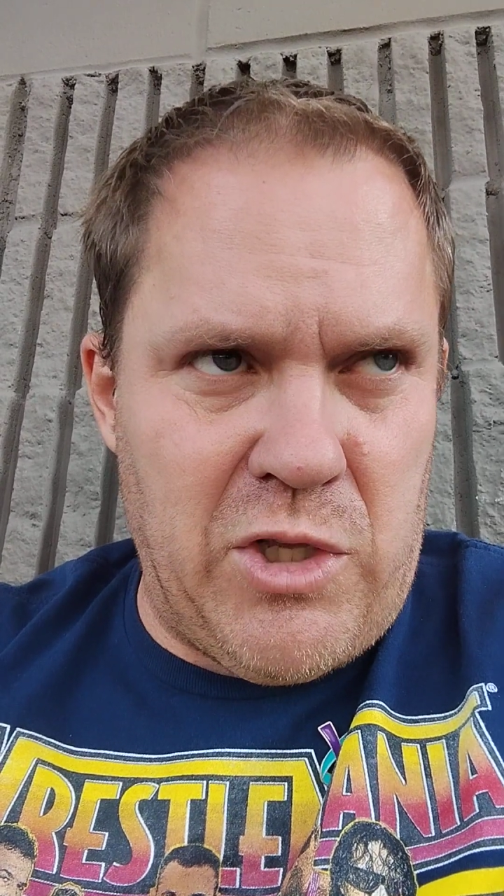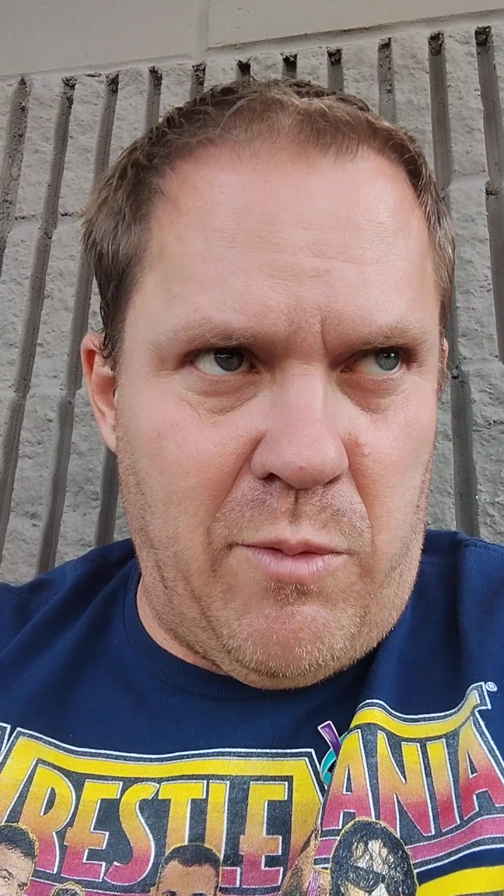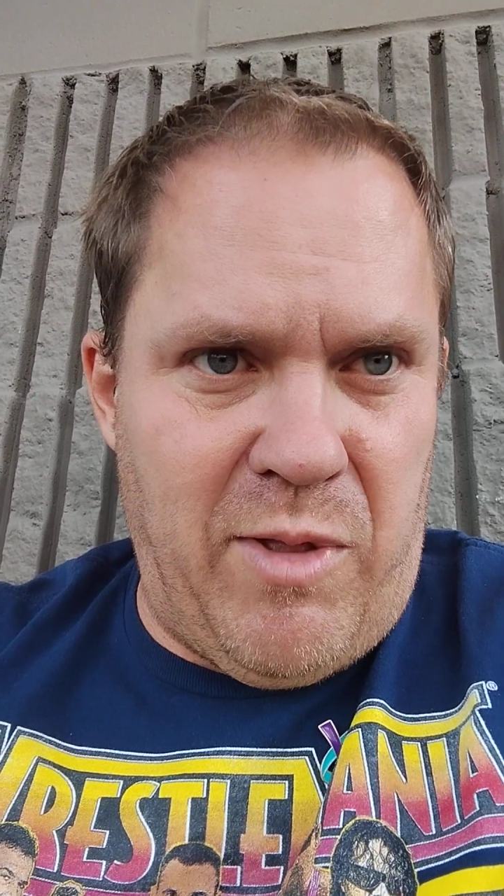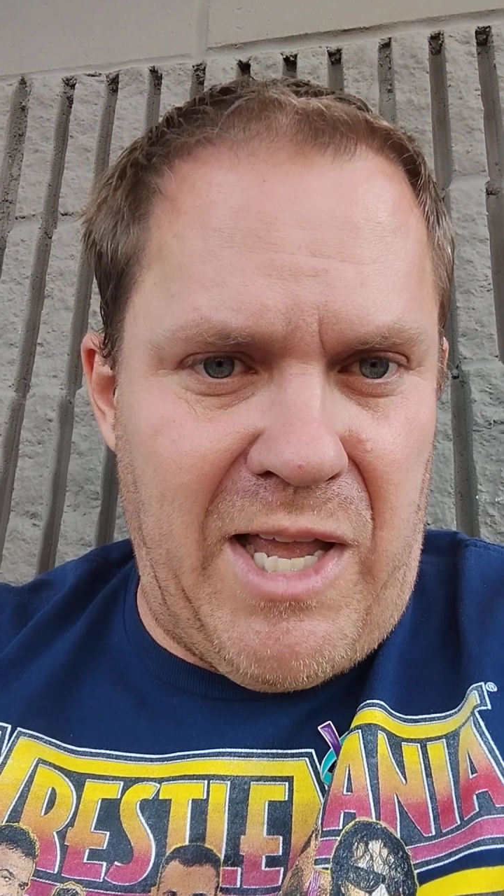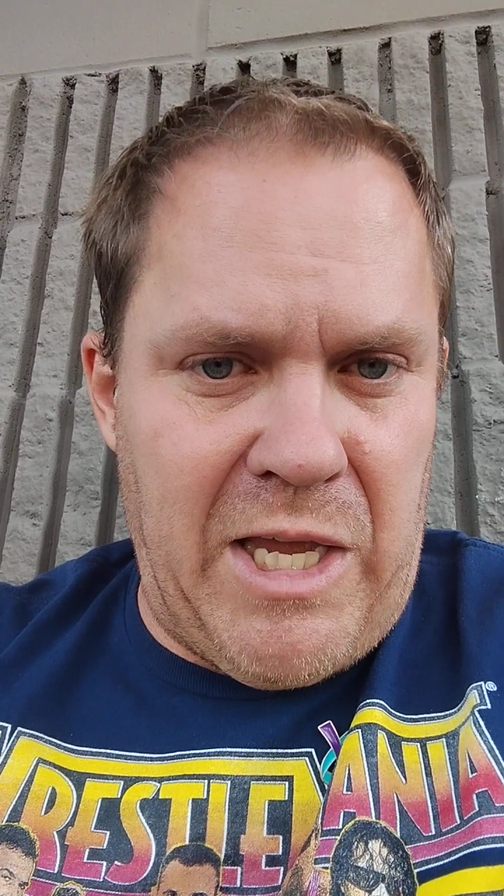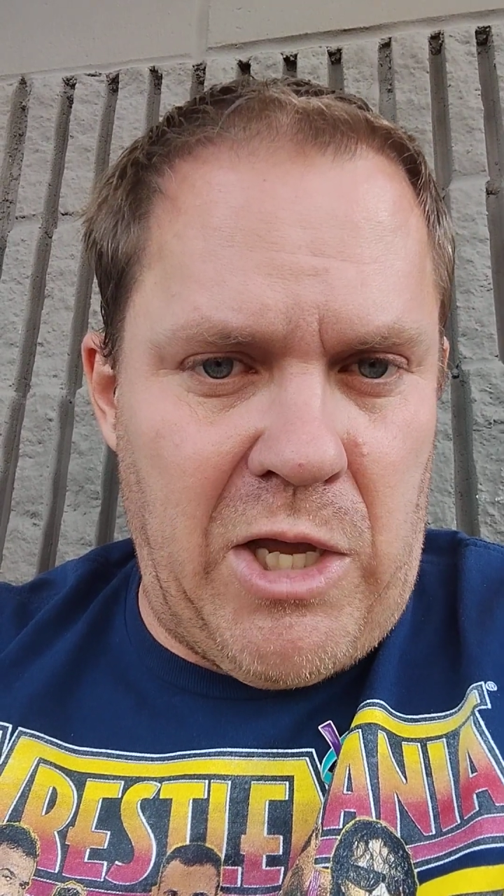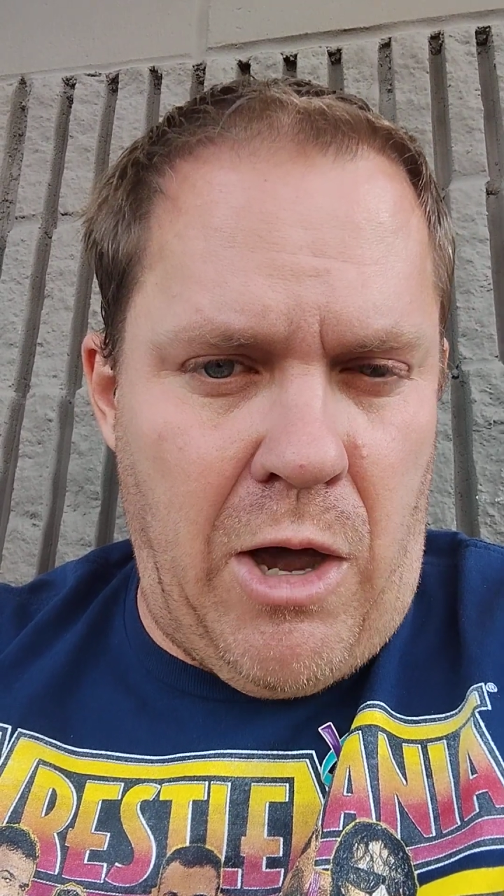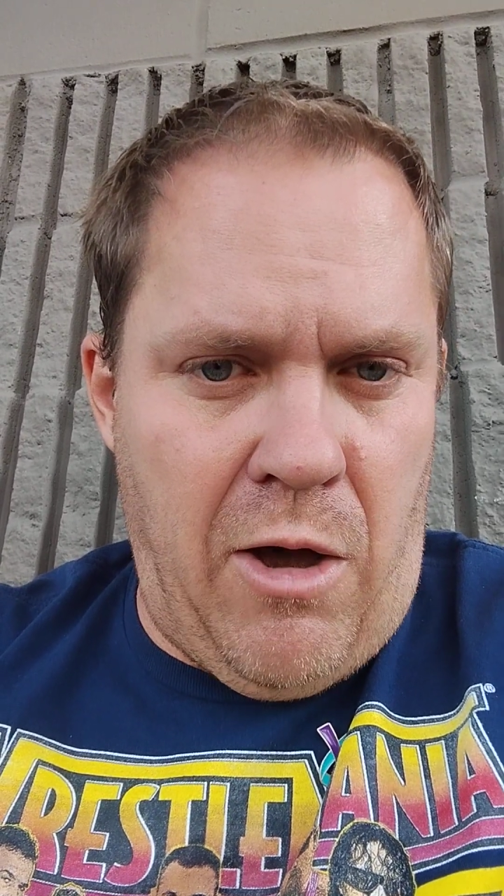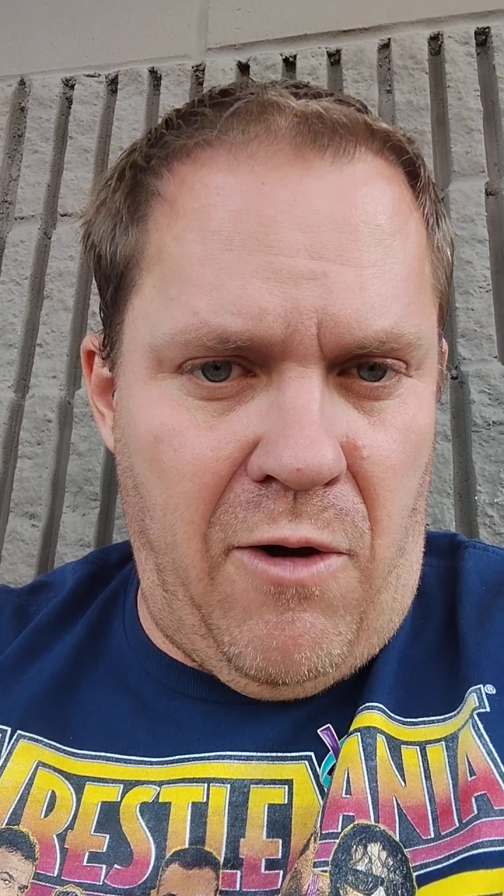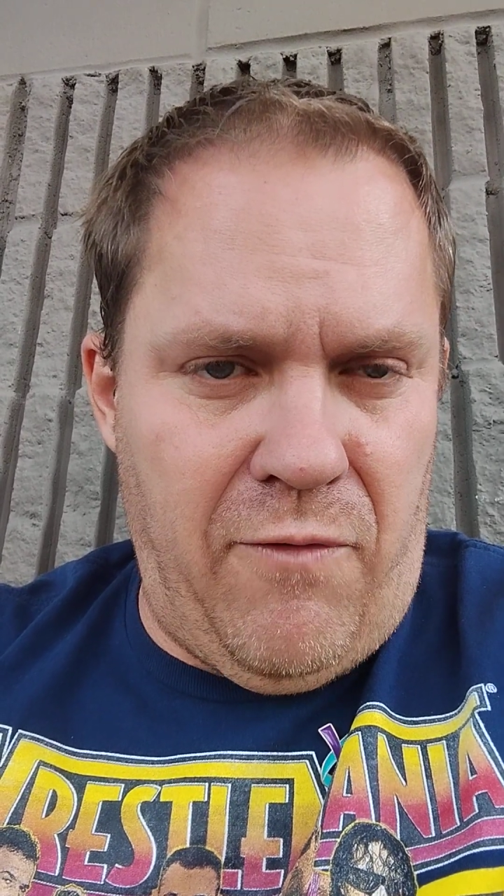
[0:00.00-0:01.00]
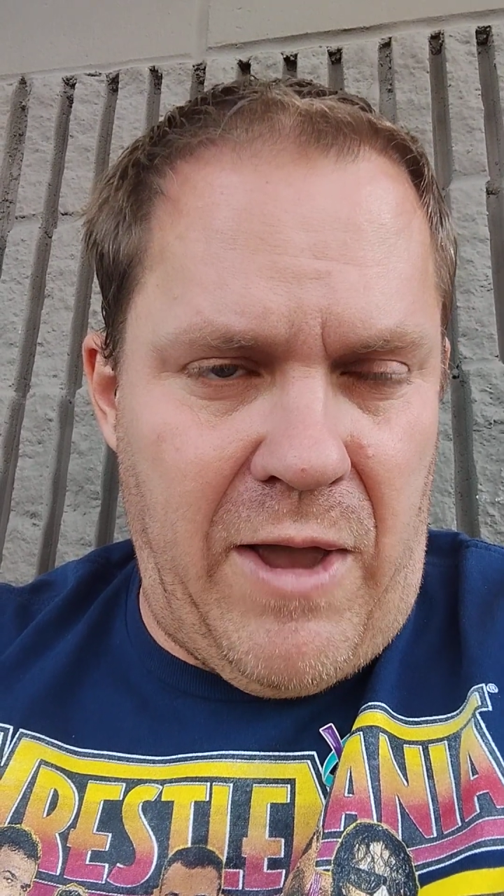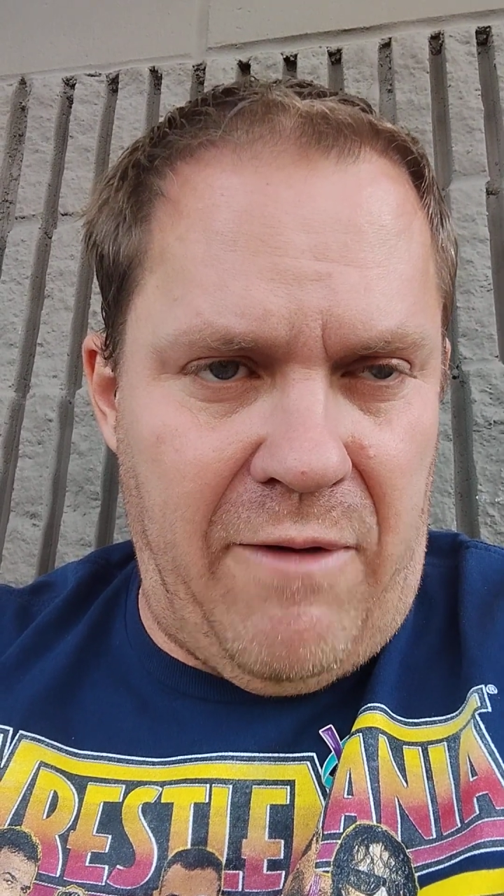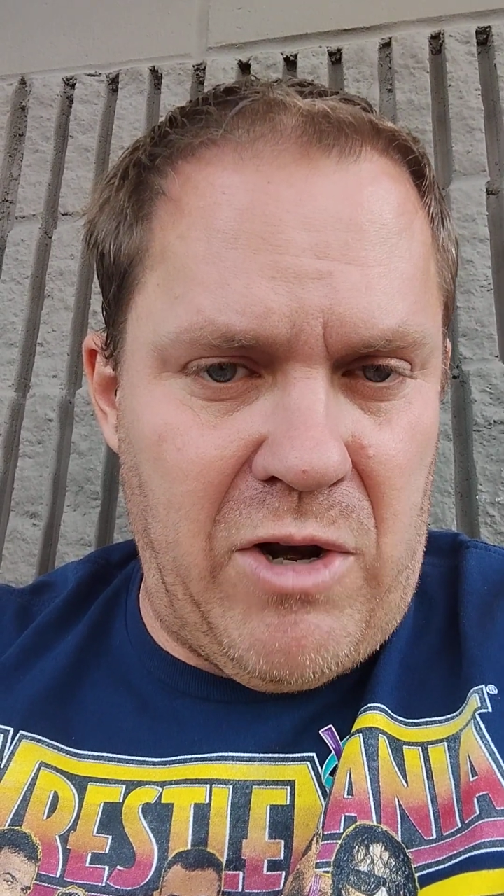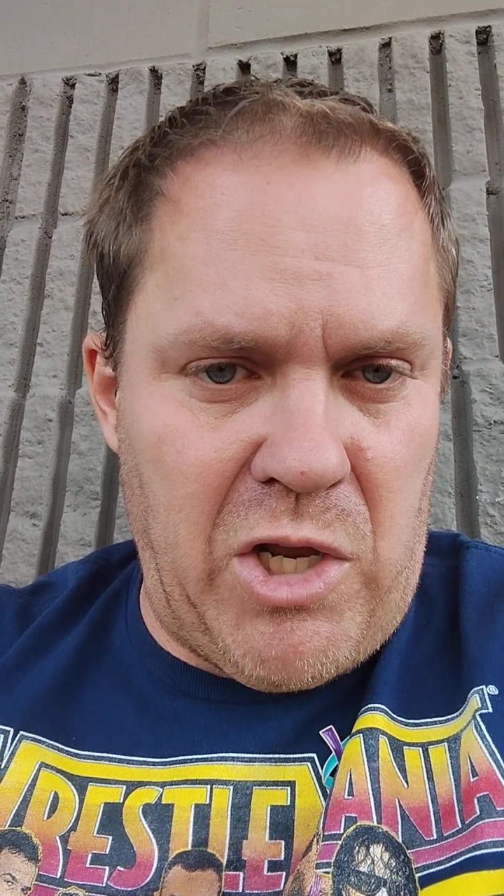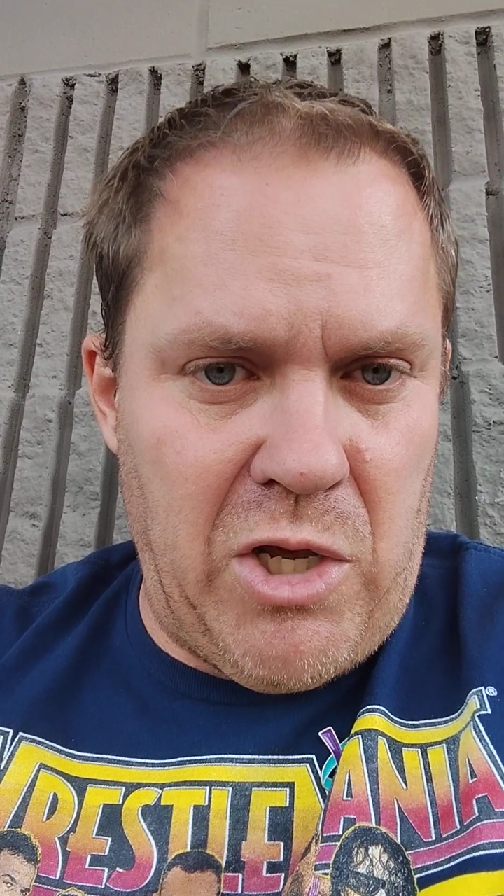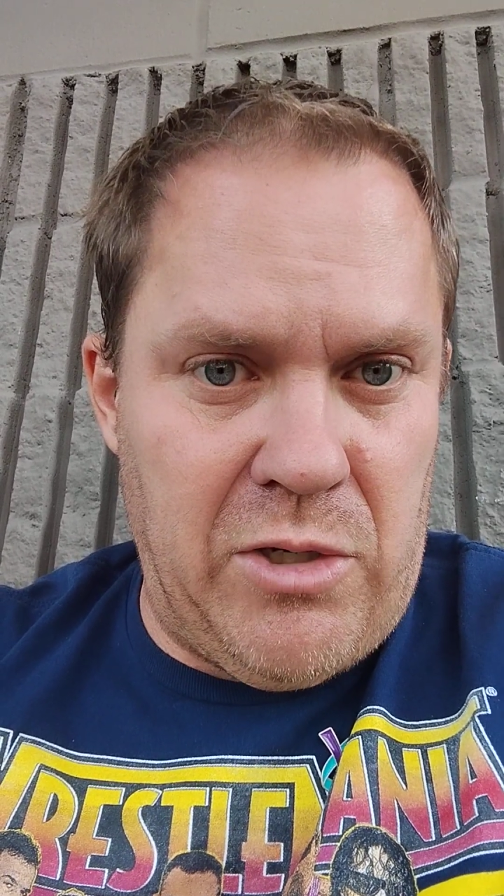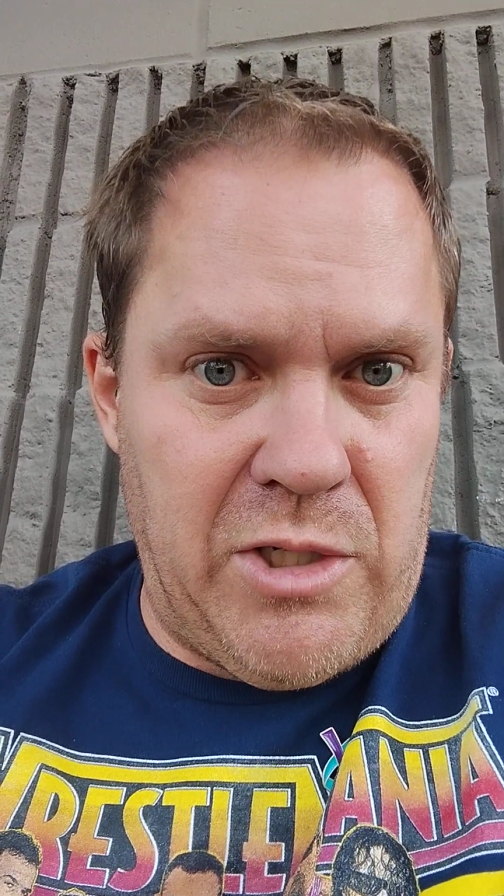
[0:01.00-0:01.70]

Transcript: they're playing golf, having a good